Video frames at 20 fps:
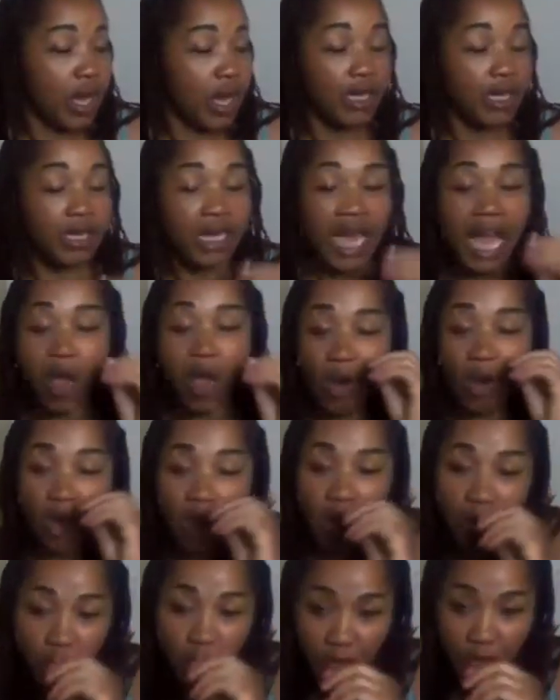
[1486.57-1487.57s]
allow
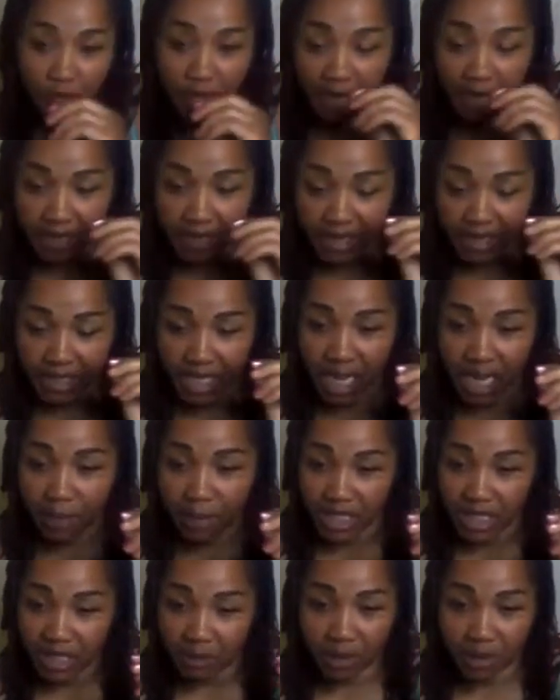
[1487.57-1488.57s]
other things to come
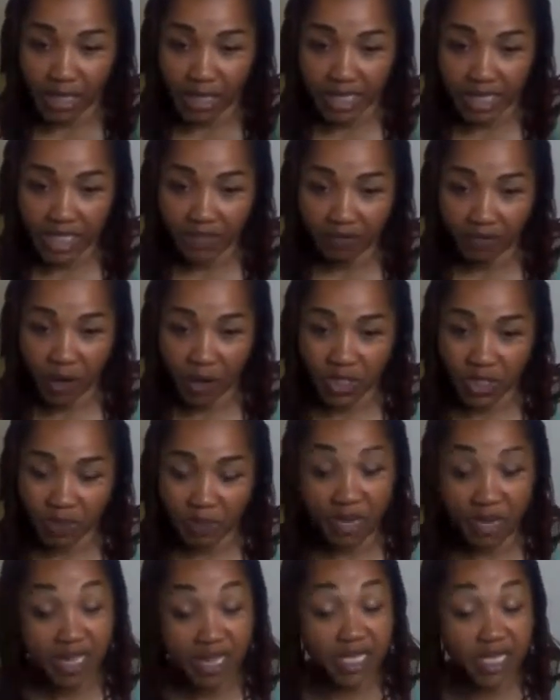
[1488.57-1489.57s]
into place first
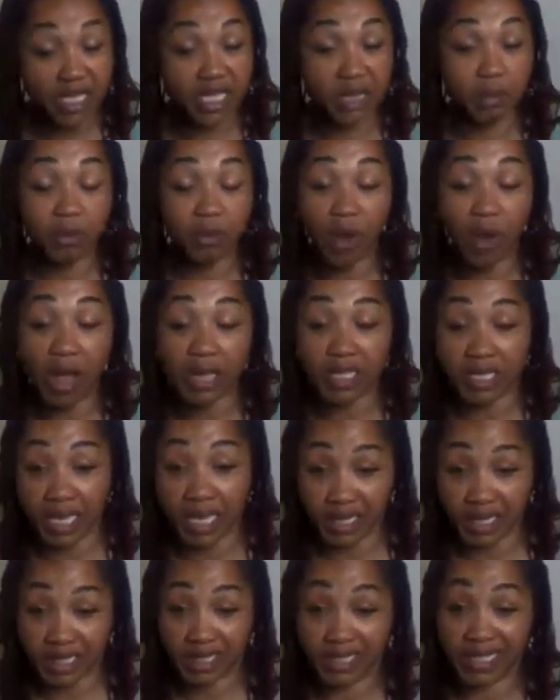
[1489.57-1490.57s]
because it's a
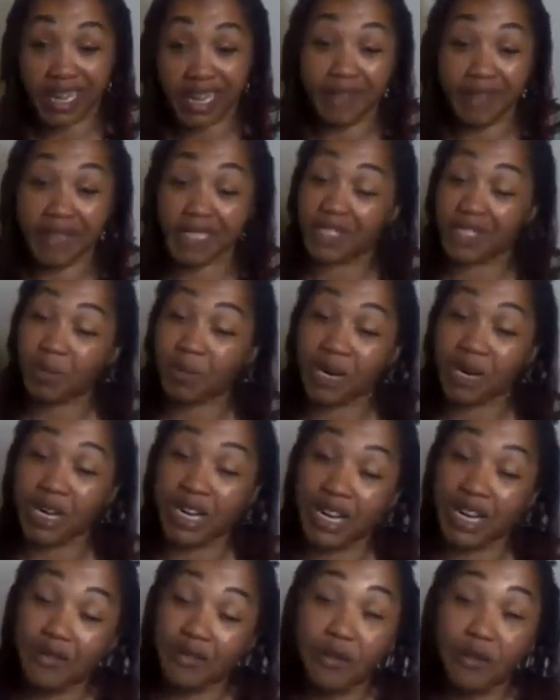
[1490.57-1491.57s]
process in this
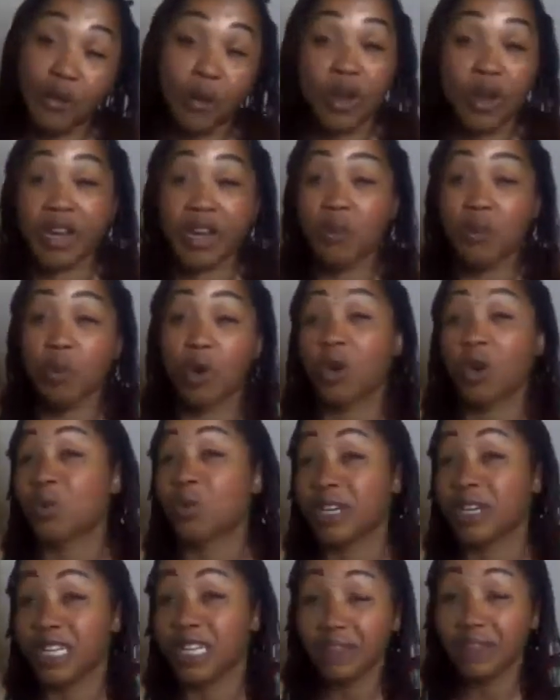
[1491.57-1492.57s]
3D, 4D world
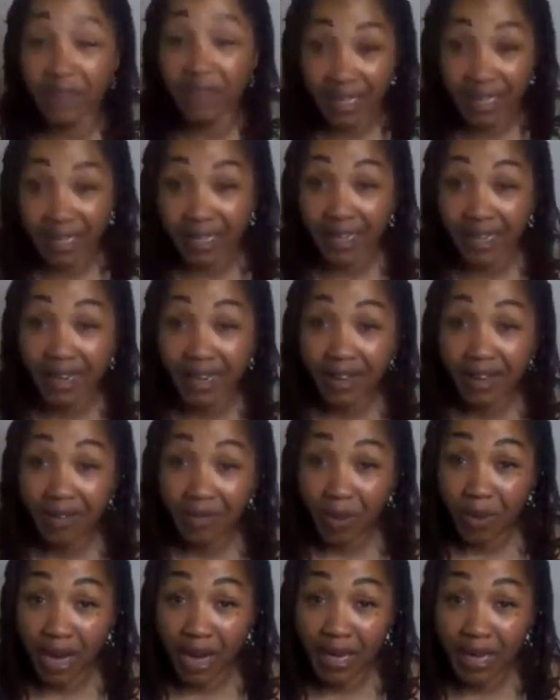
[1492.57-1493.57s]
we live in,
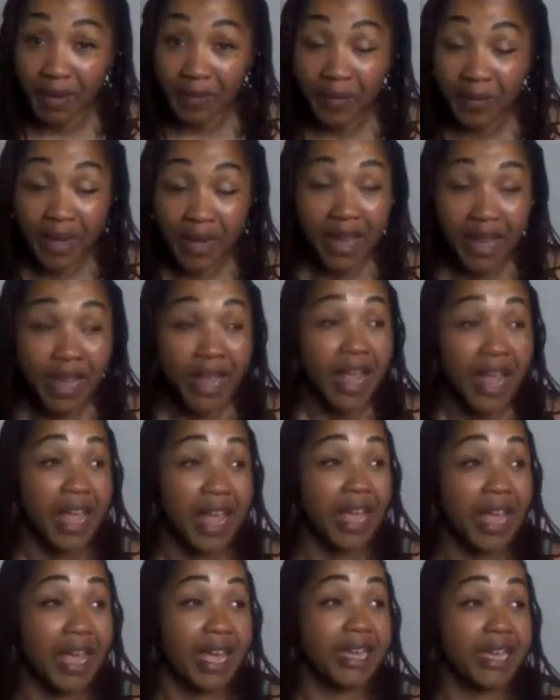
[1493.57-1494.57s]
right?
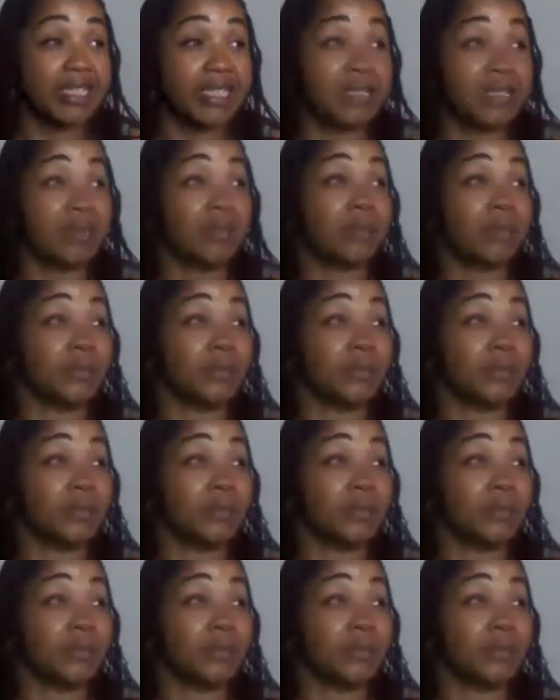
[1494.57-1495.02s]
And